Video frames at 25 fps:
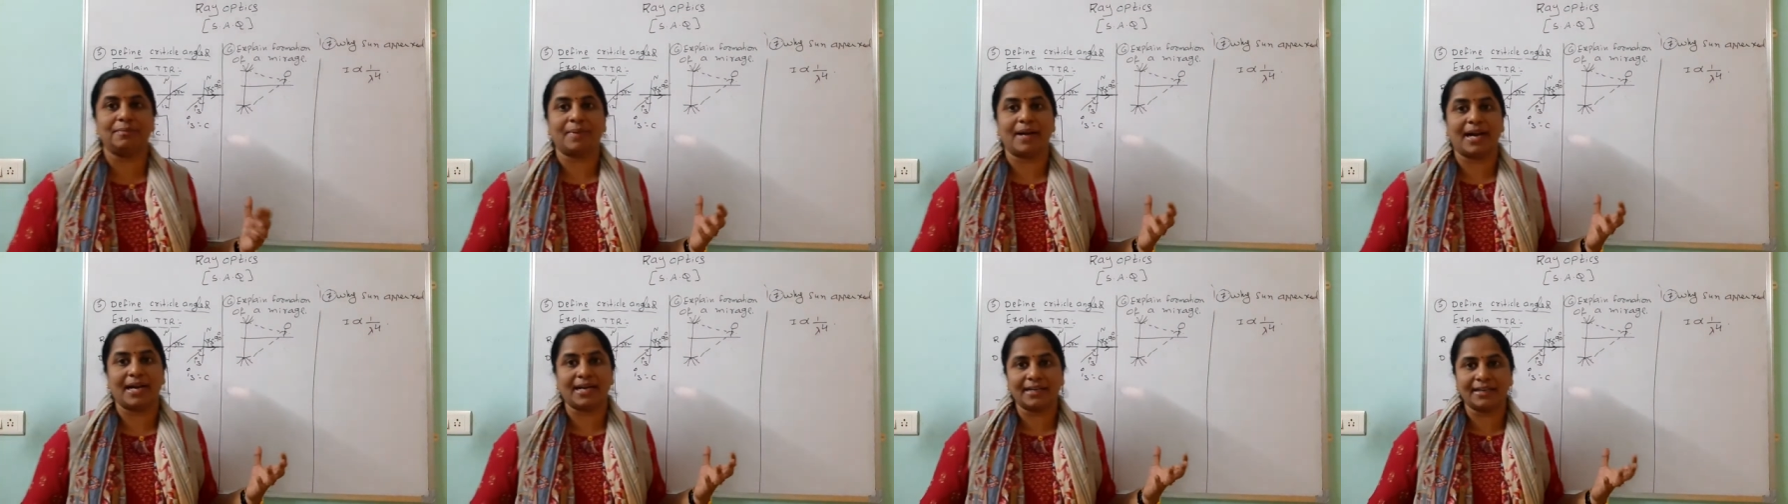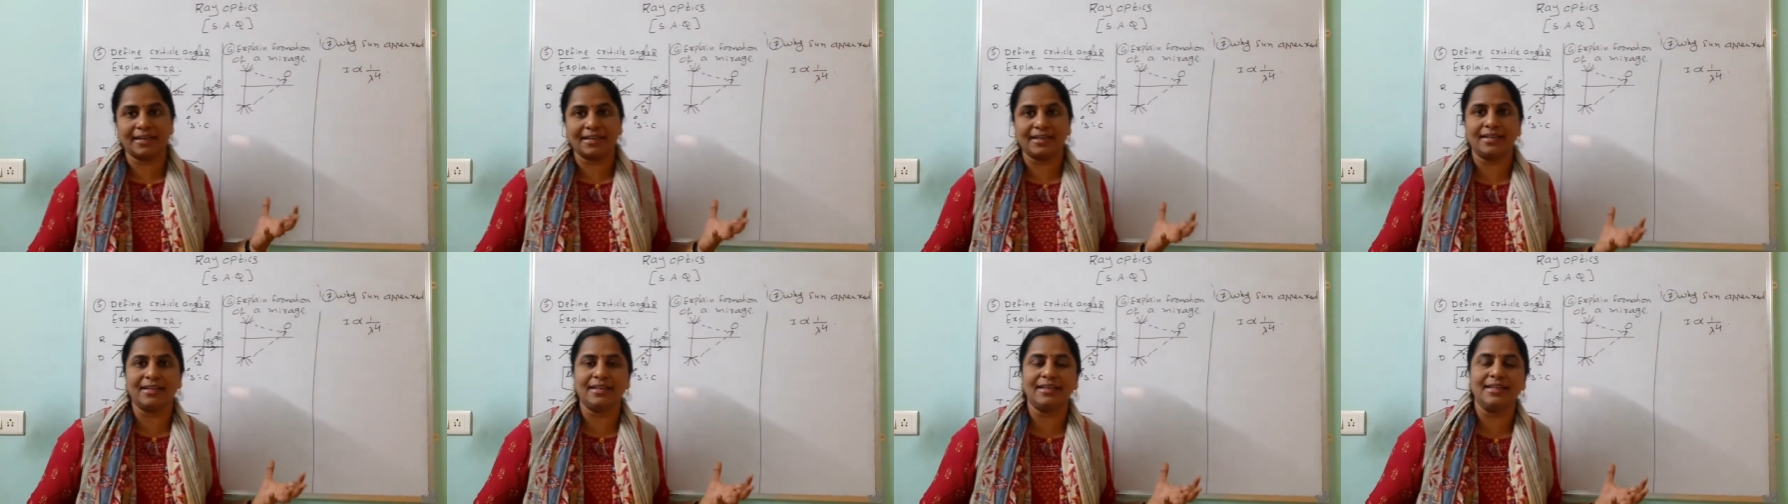
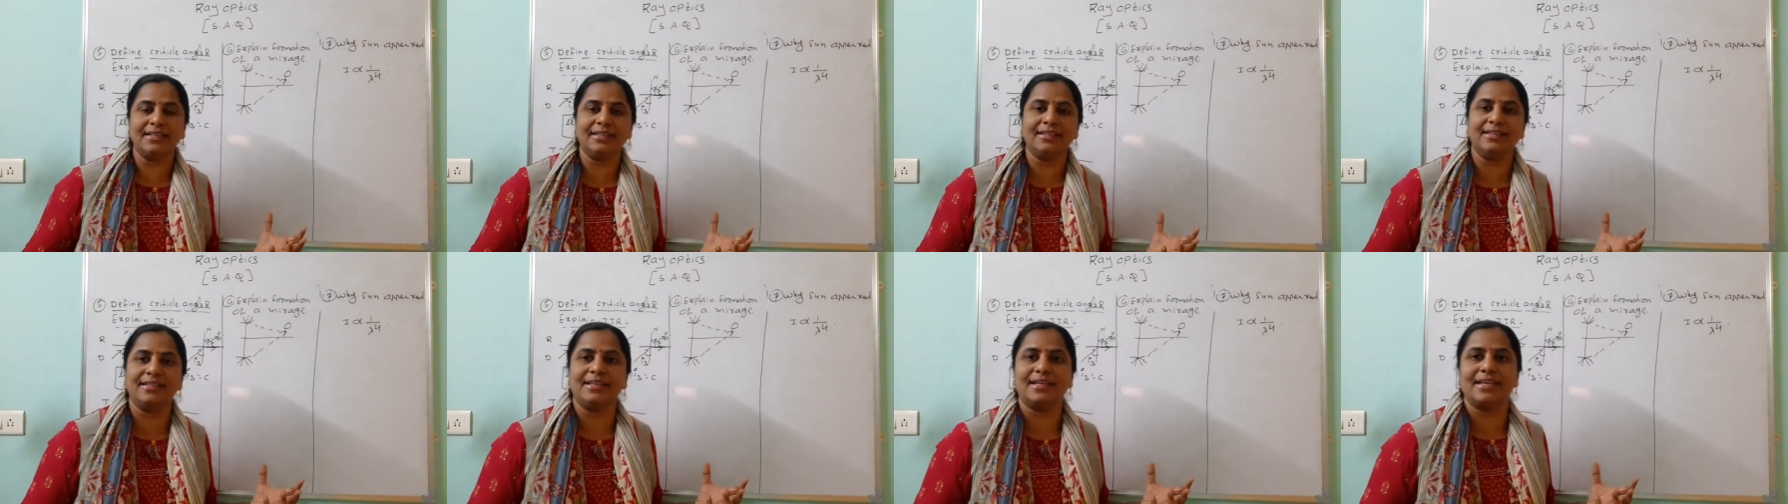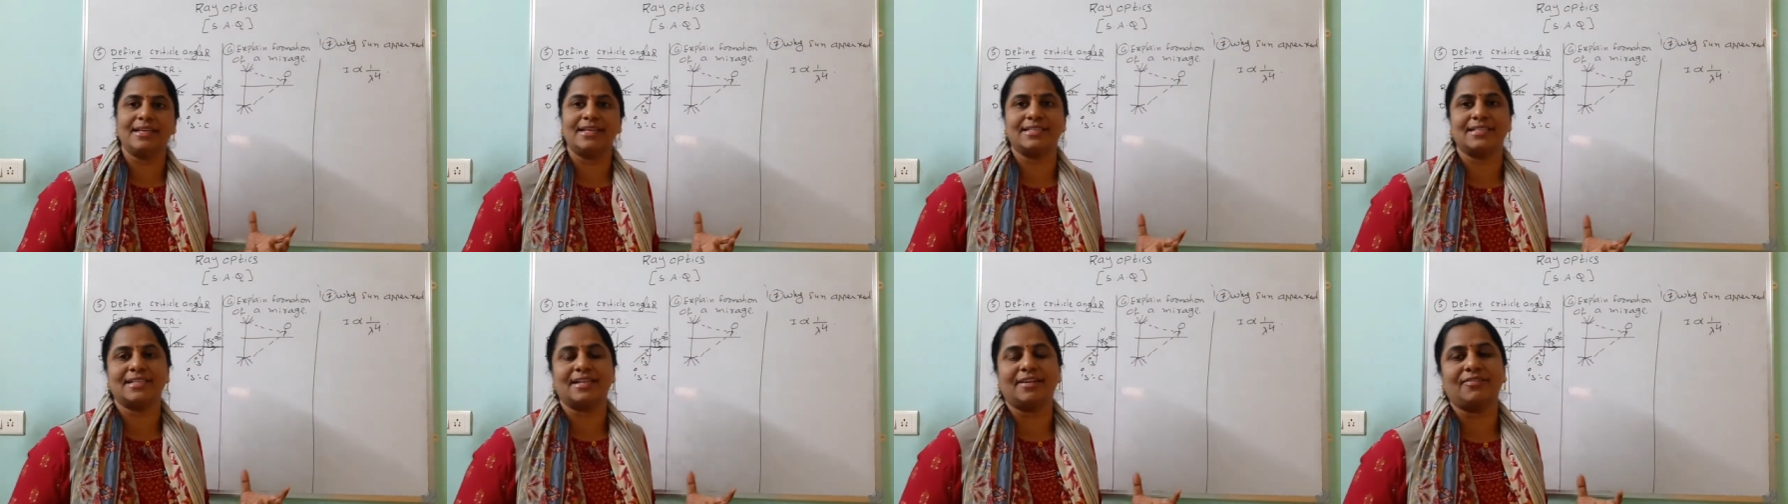Practically in the
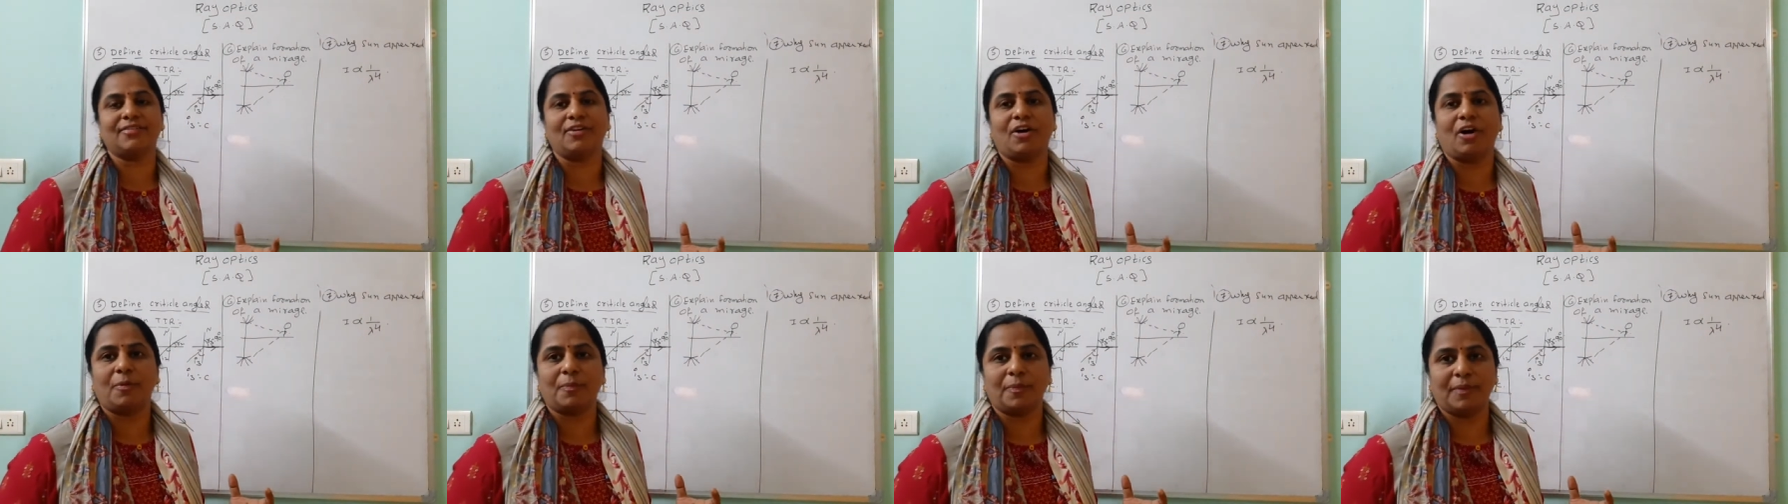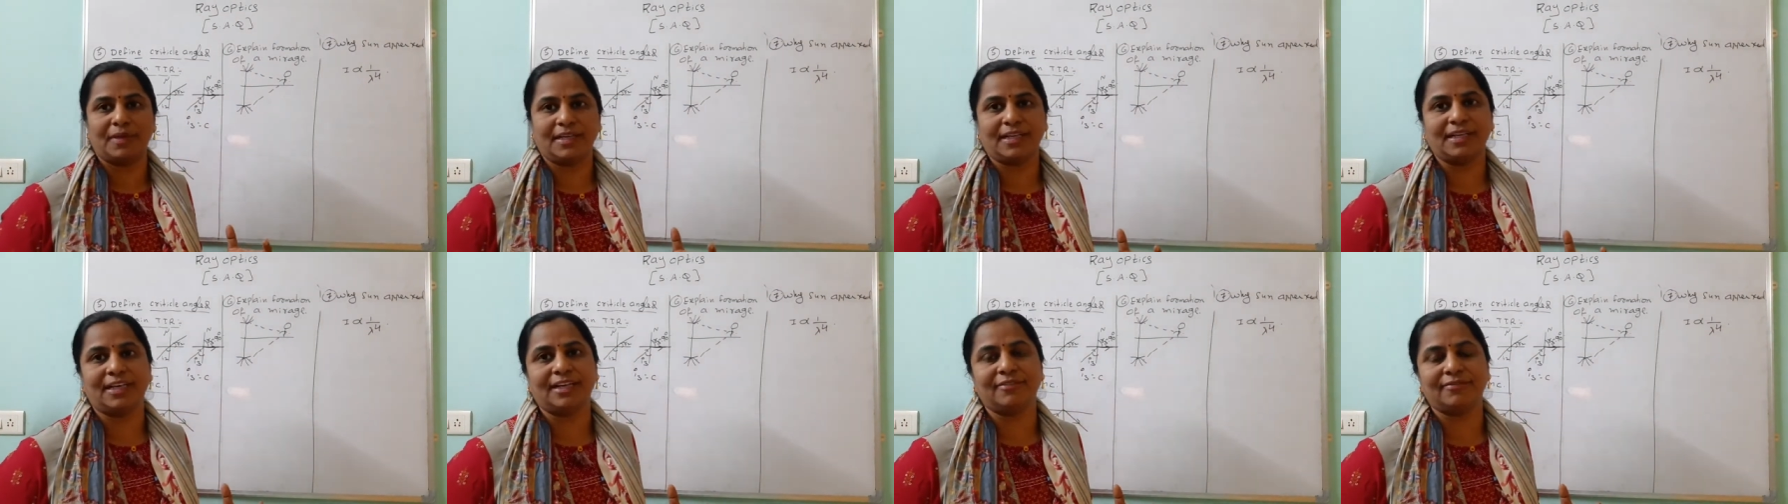case of
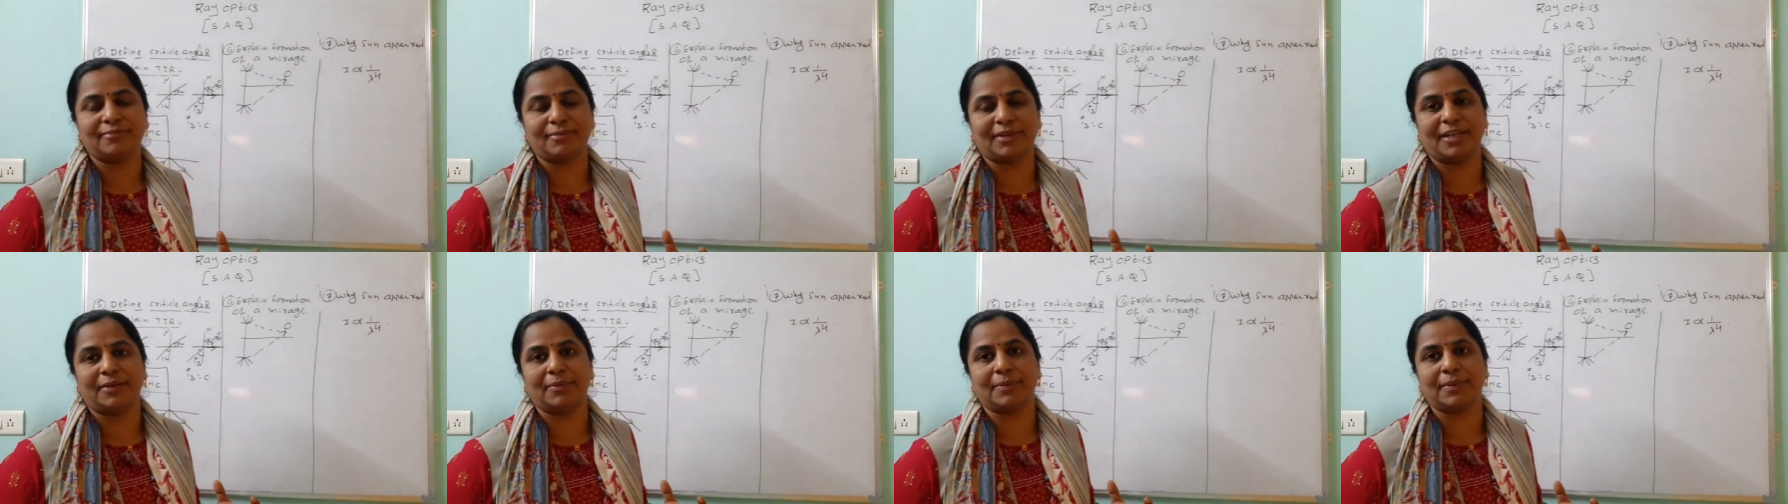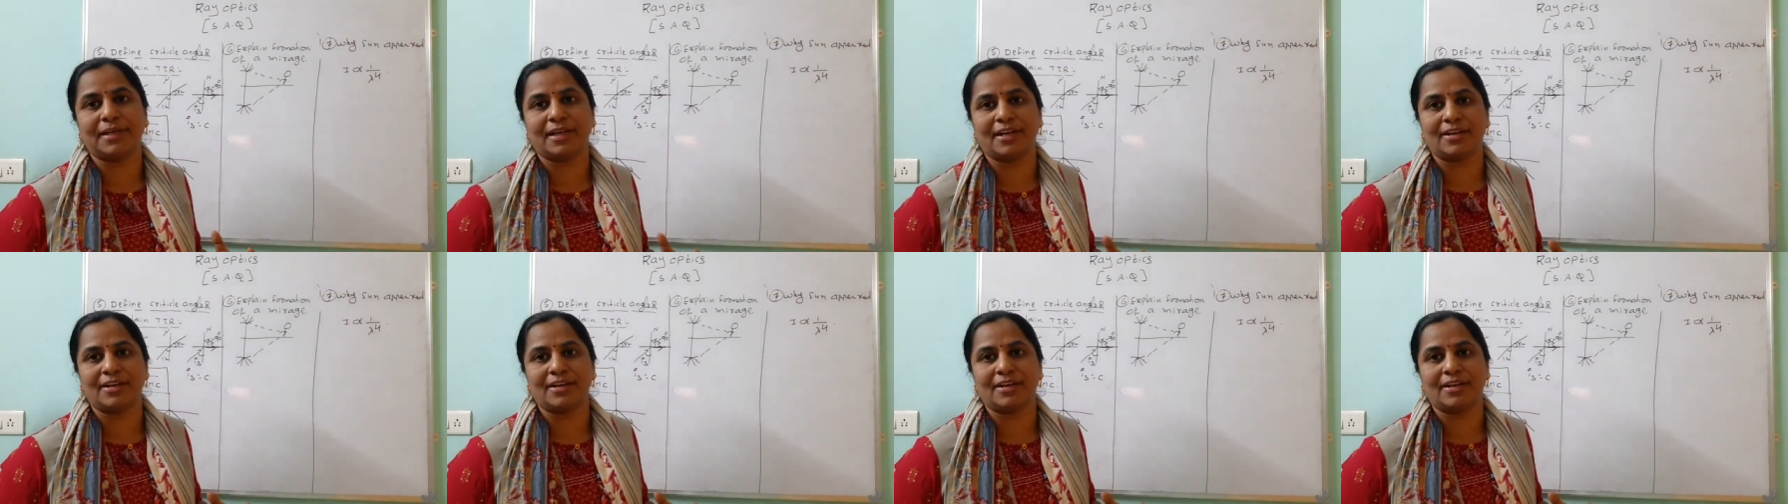optical fiber